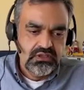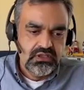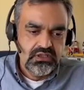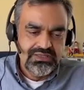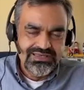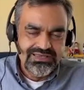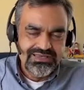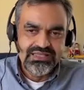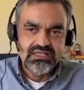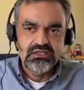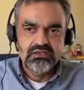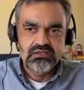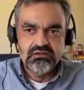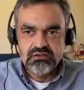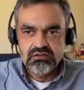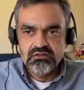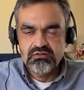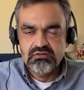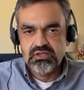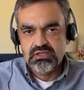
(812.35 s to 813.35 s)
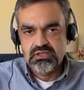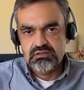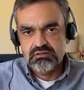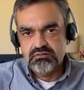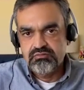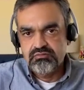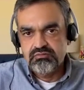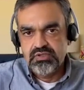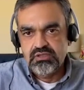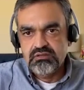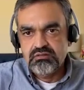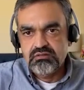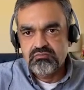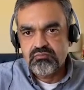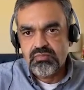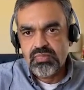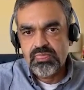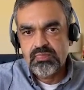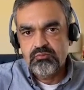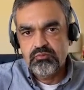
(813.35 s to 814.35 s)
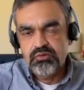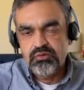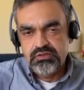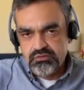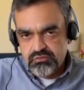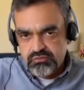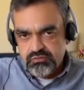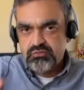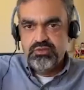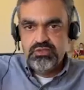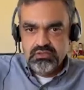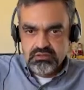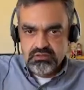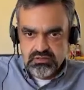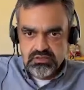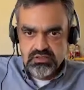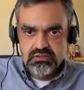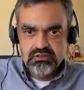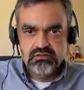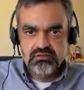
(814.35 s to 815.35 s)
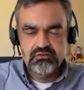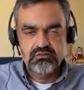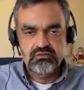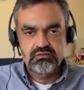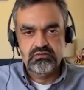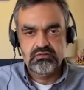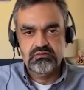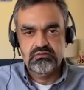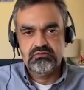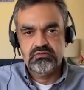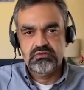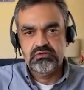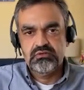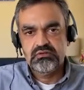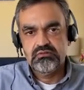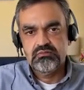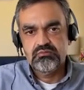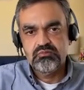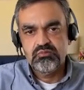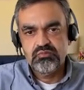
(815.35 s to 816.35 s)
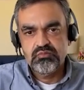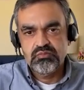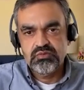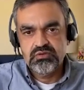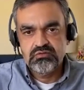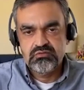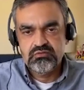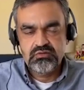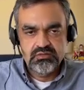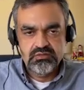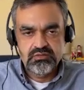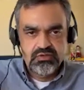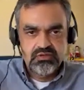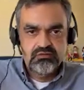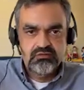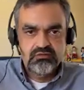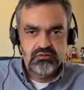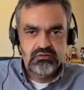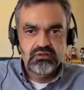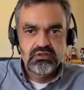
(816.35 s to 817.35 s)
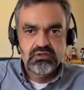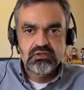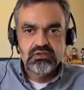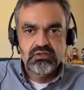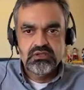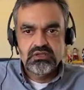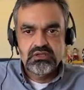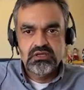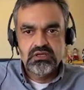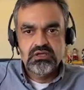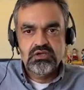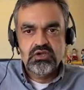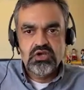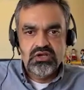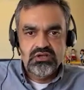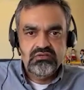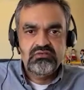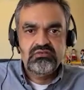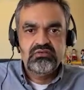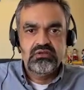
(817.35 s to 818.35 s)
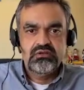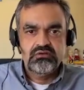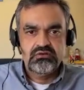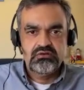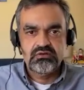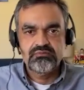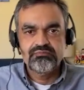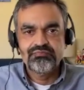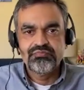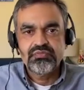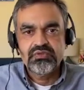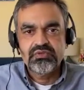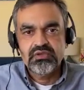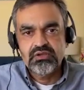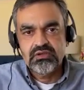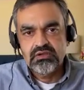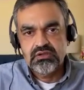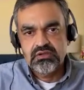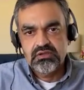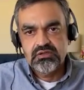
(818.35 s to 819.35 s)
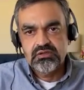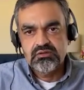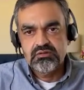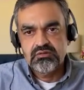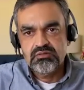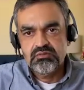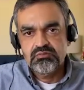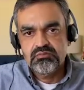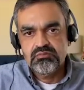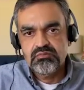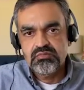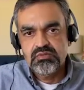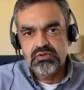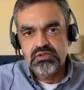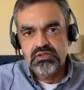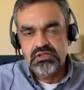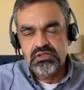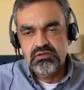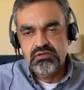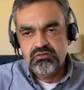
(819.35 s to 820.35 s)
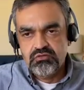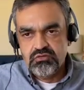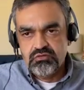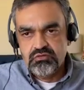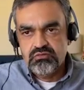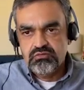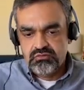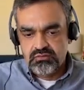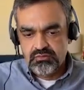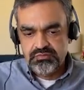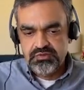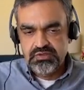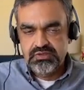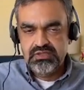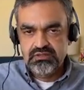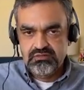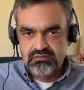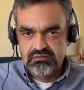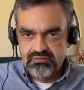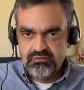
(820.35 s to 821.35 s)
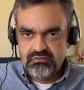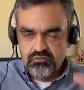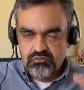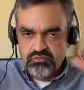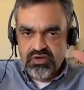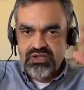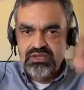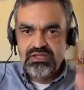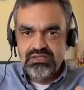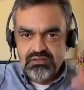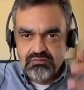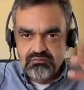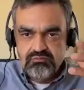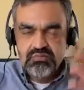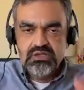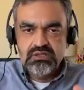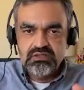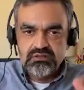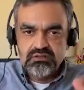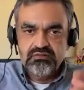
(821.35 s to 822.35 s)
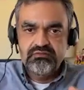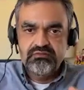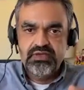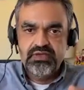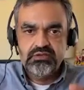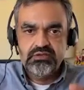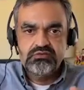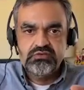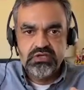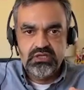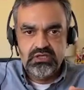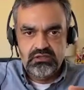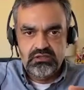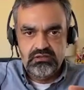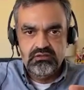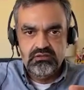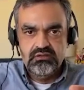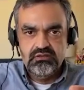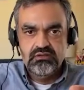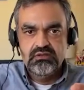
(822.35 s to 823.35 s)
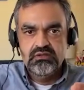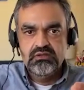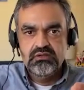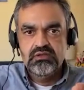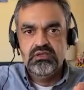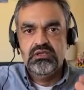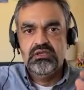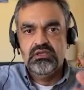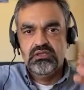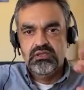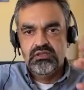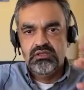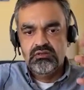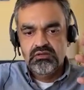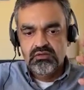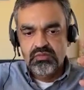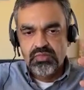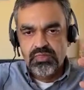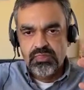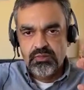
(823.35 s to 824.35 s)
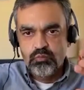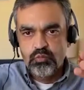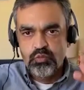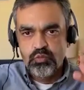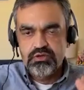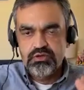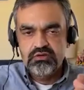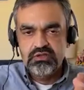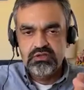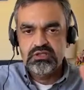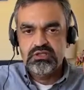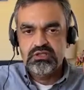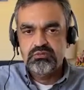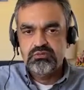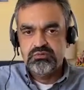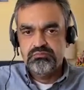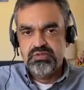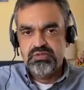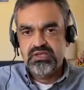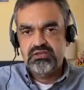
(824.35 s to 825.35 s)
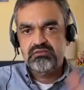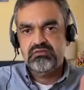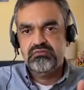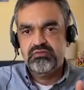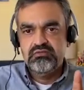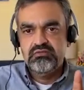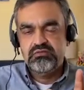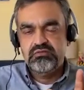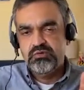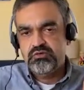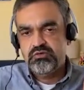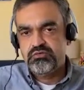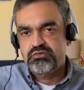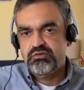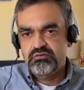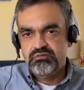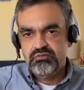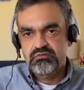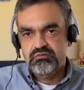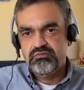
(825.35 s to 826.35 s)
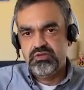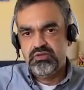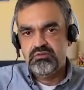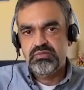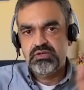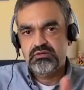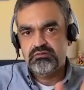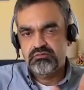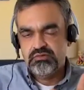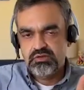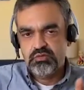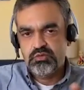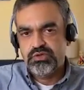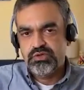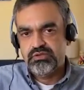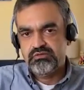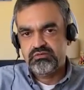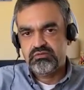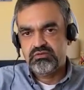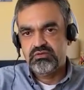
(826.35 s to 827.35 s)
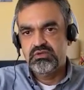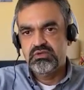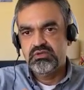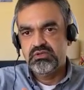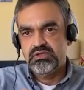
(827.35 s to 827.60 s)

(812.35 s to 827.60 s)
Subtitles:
need to elevate what used to be, again, as Sharat mentioned, a cost center into something that sits right in the middle of the value chain. And when you're dealing with massive asymmetries of inbound requests,